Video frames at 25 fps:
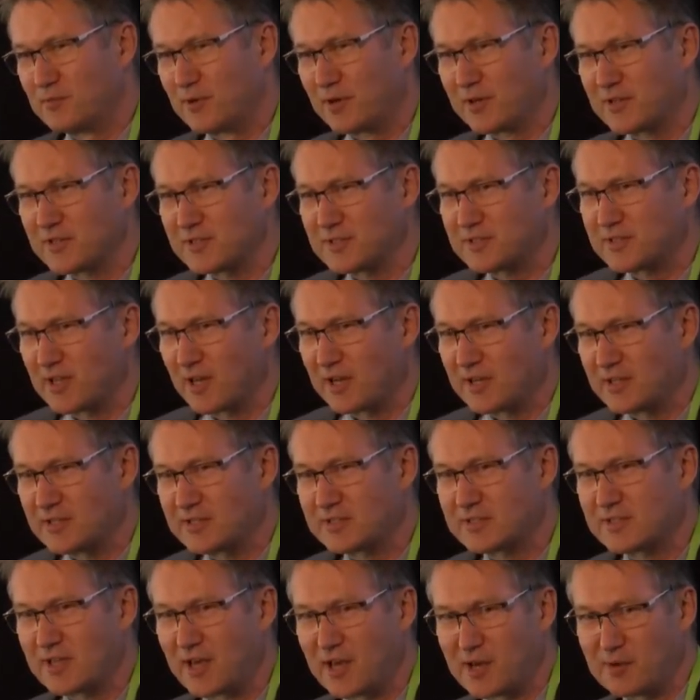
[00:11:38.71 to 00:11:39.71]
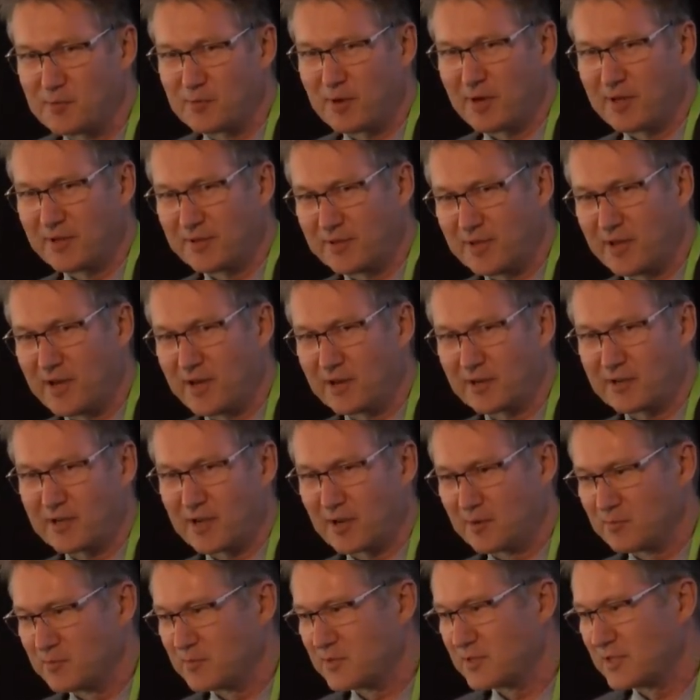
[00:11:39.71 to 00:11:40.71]
what do the studies say about the
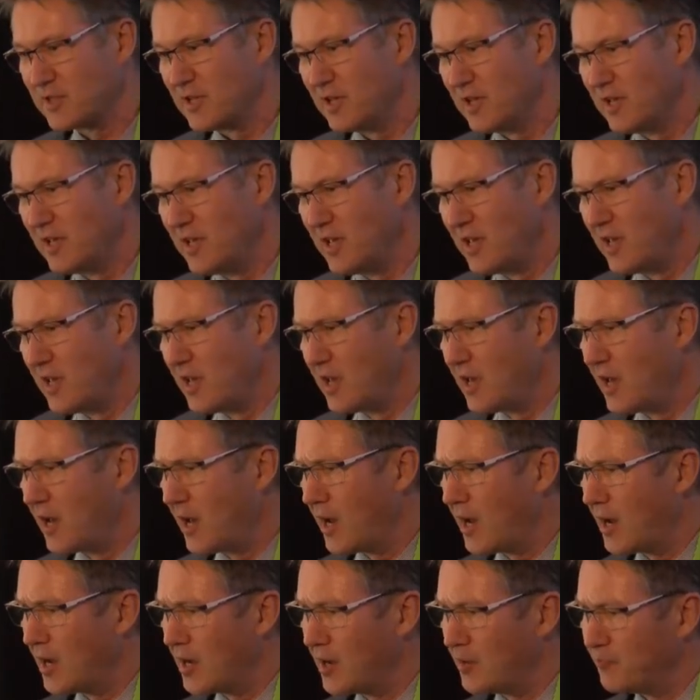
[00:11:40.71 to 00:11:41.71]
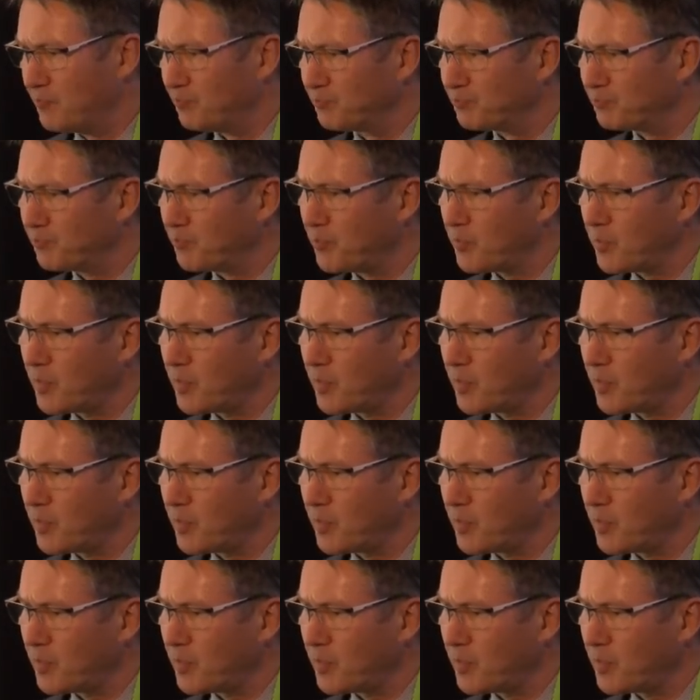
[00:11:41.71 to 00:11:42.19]
outcomes. Um,